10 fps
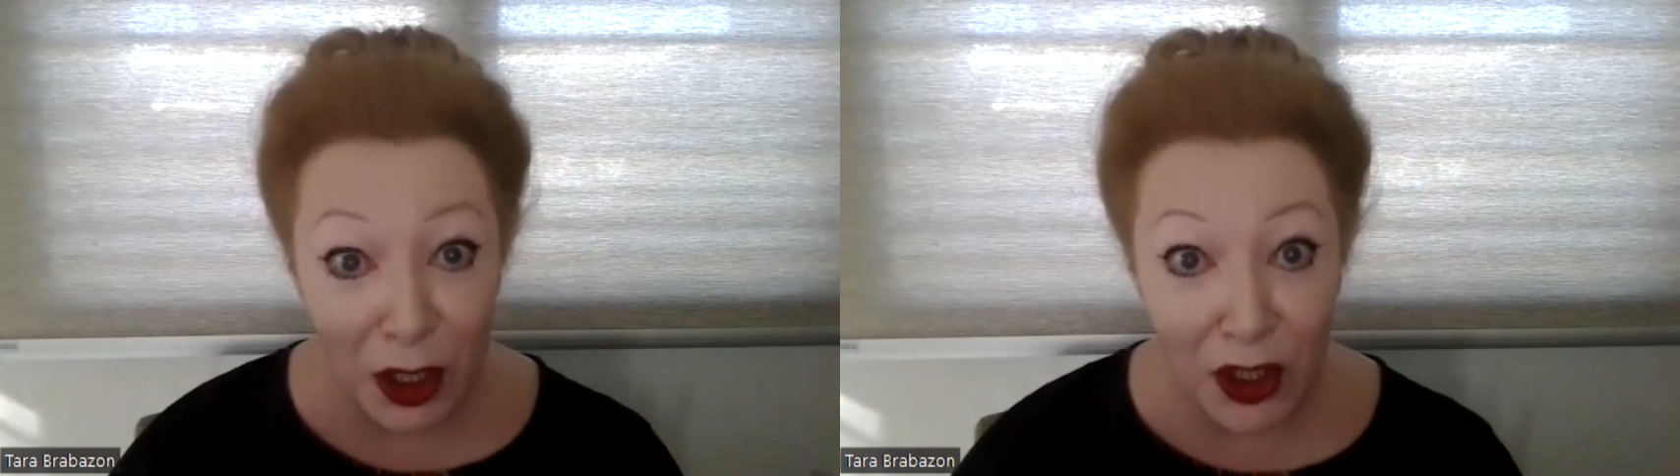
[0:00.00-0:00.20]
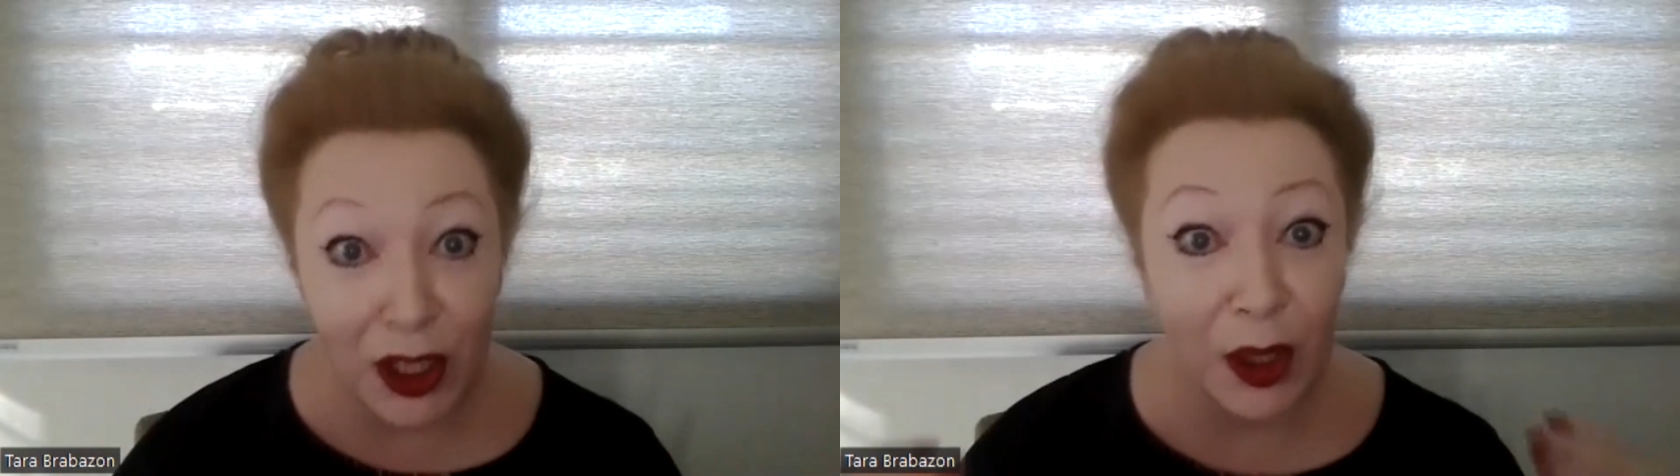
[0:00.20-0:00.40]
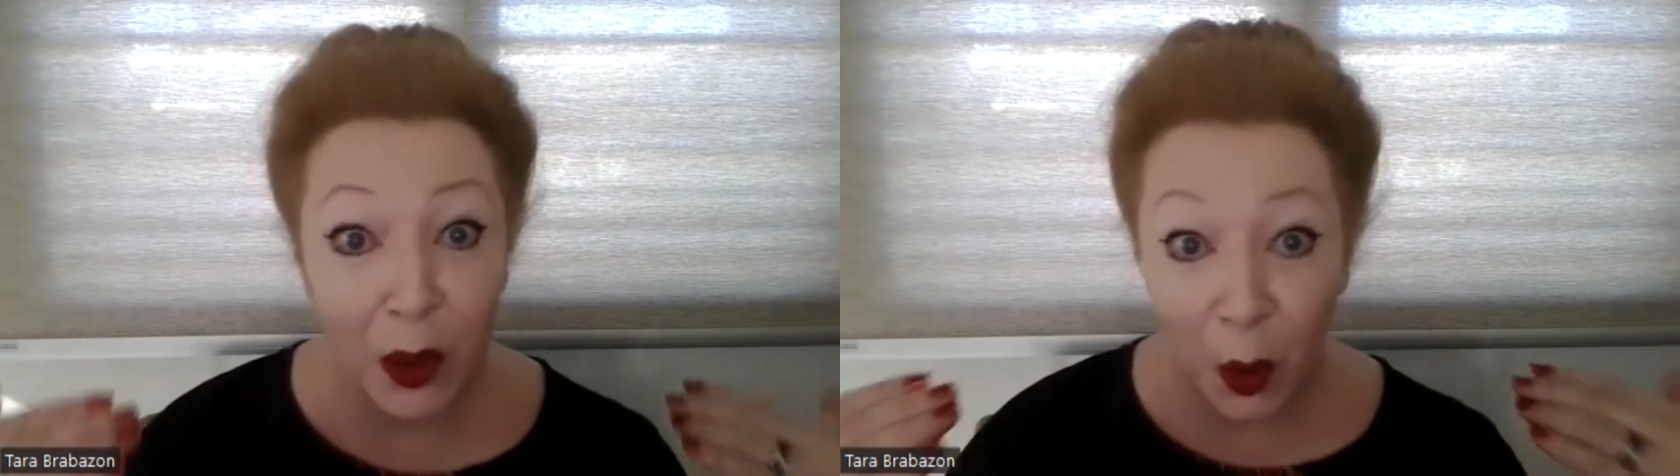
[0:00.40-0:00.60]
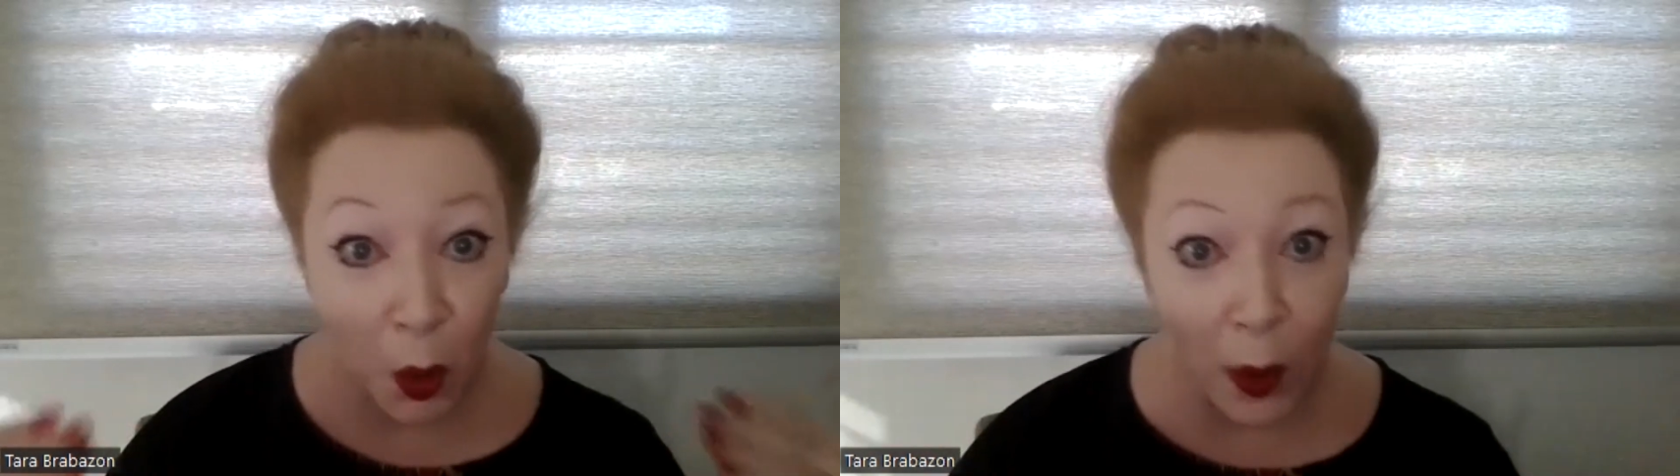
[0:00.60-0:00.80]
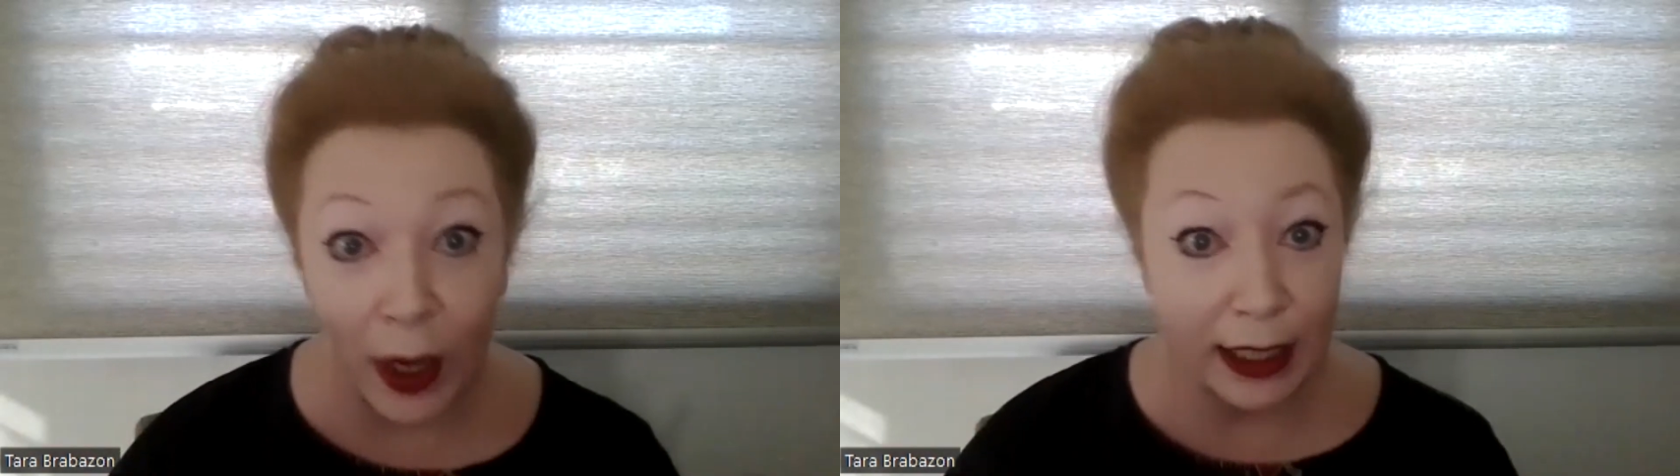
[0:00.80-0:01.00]

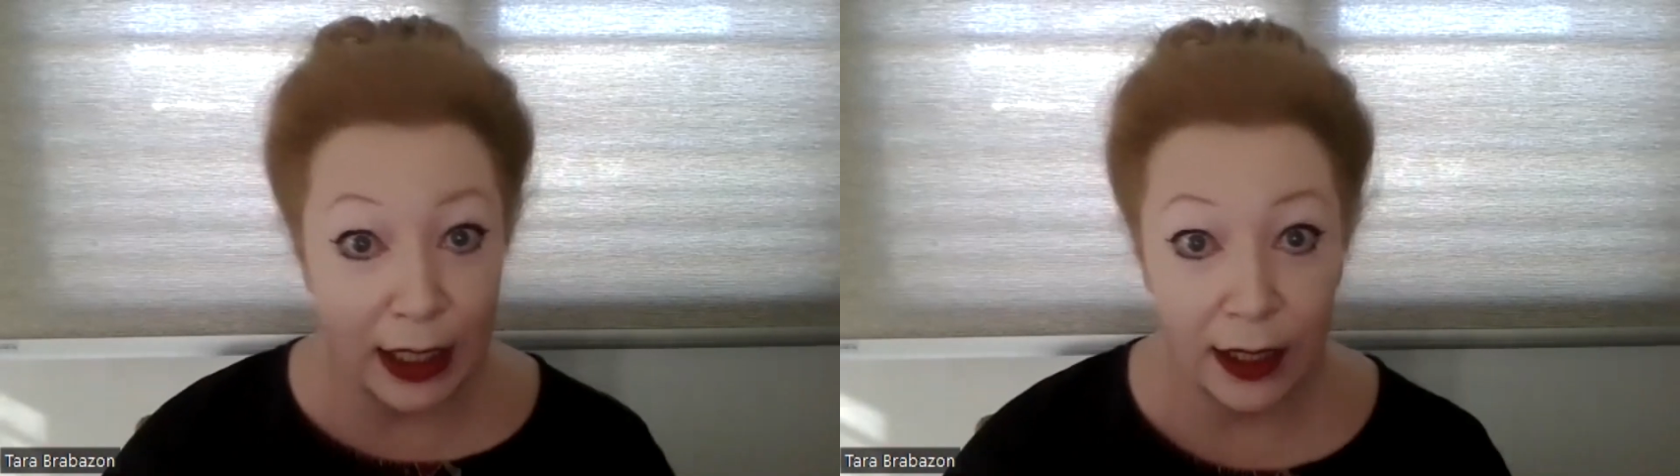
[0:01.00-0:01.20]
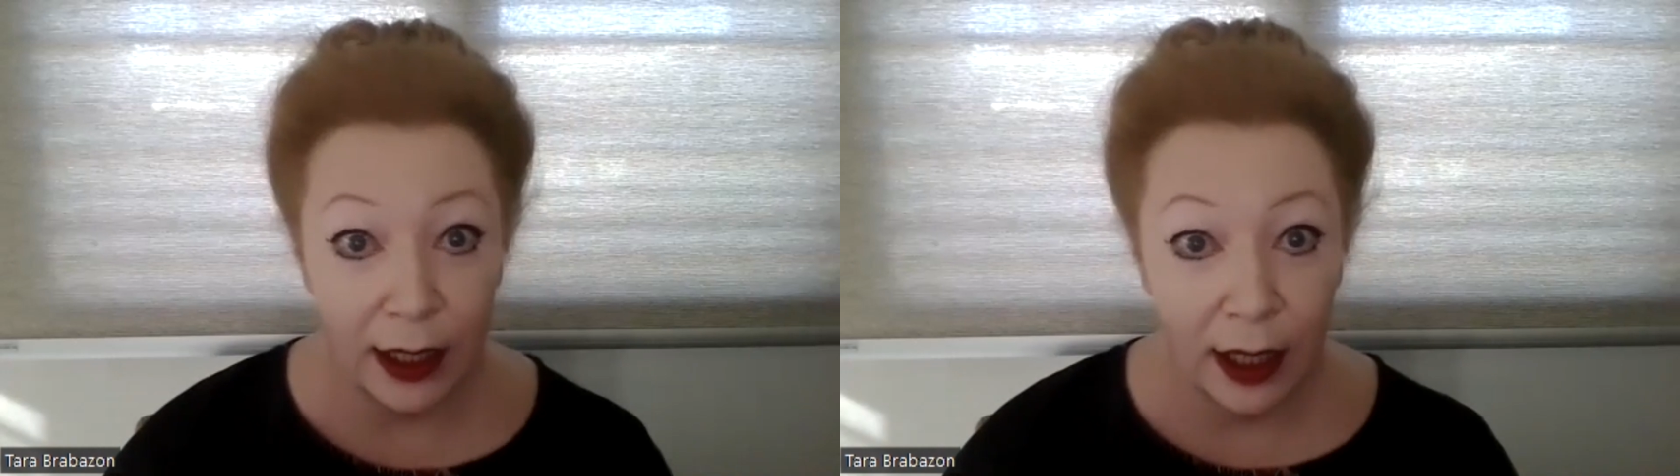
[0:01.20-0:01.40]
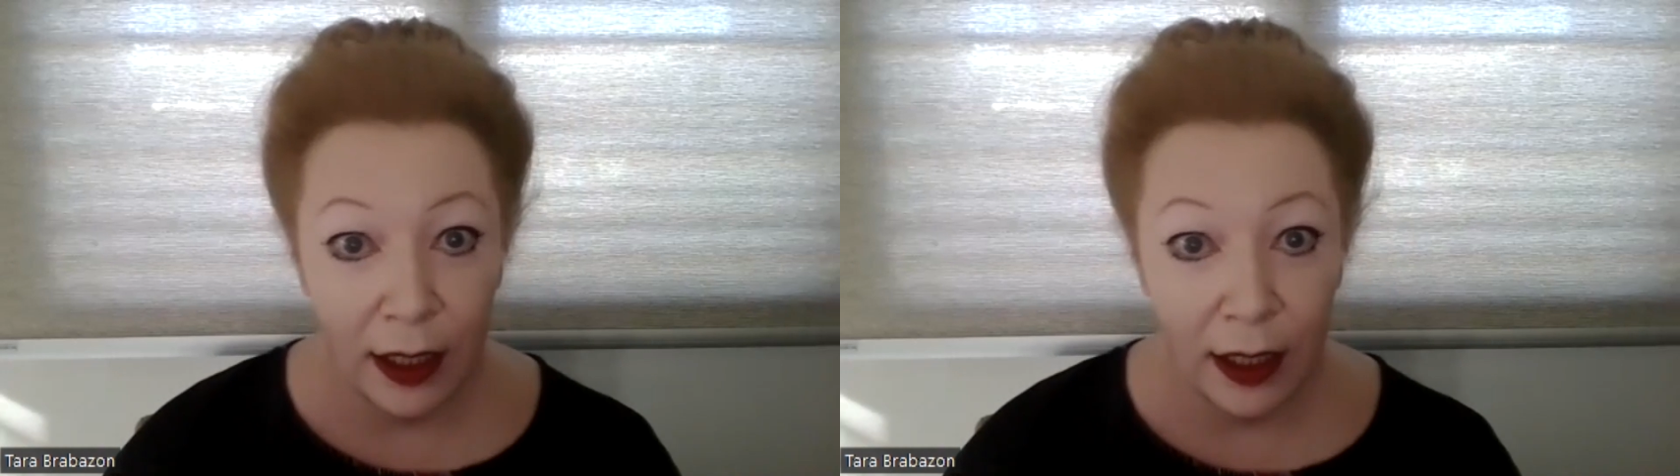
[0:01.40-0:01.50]
single week